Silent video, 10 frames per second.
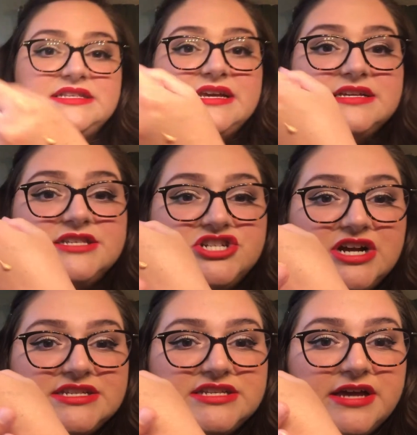is
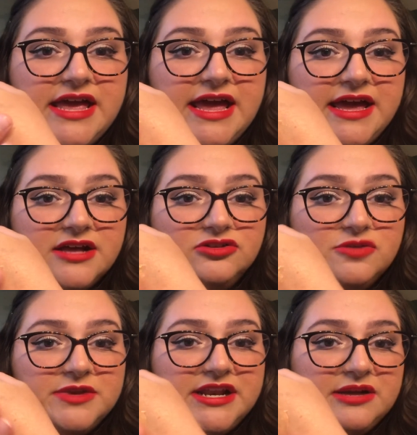just a
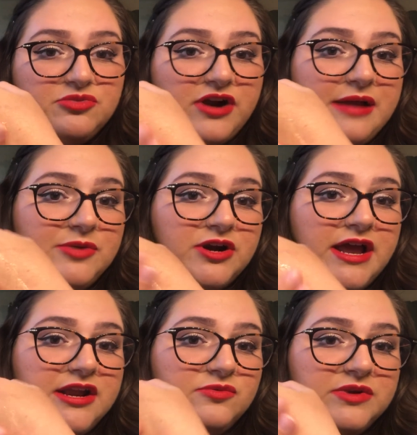illuminating primer and
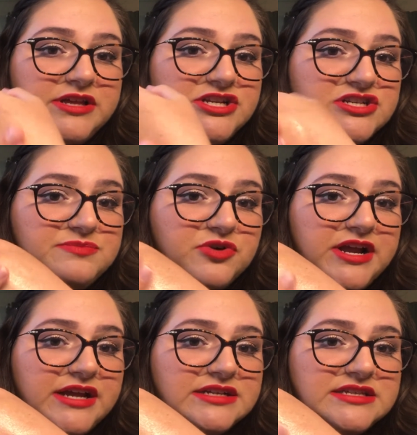it really just
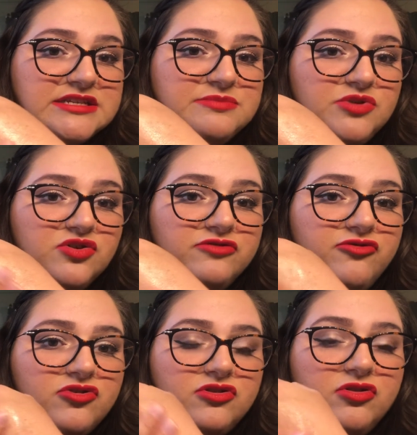brings this
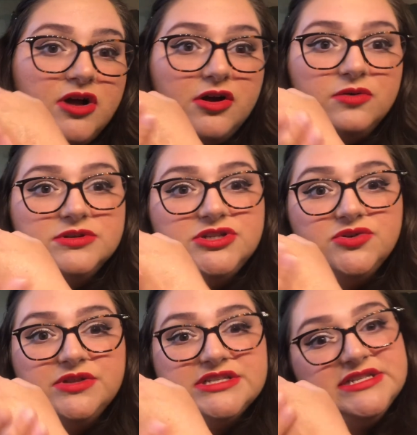beautiful glow to
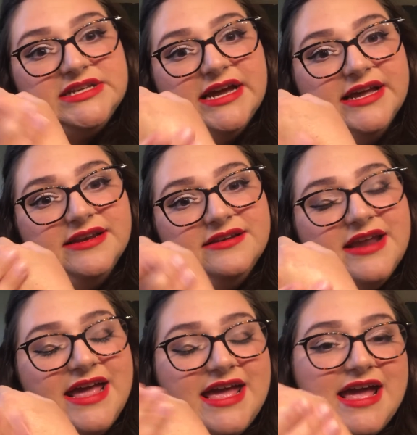the skin.
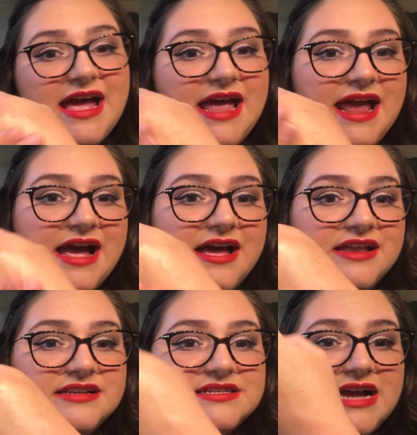
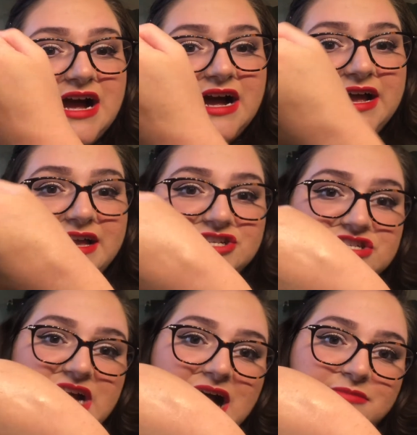And I just
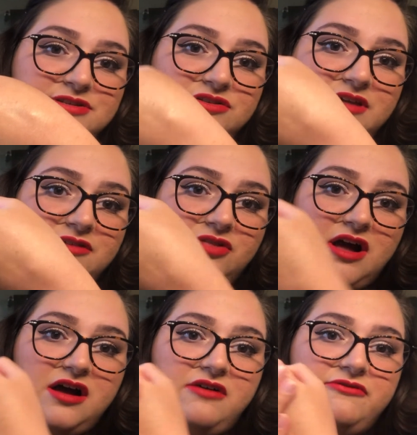absolutely
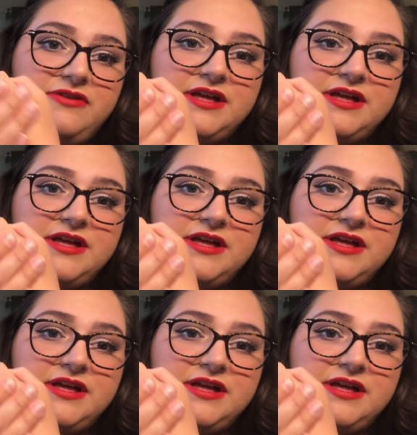love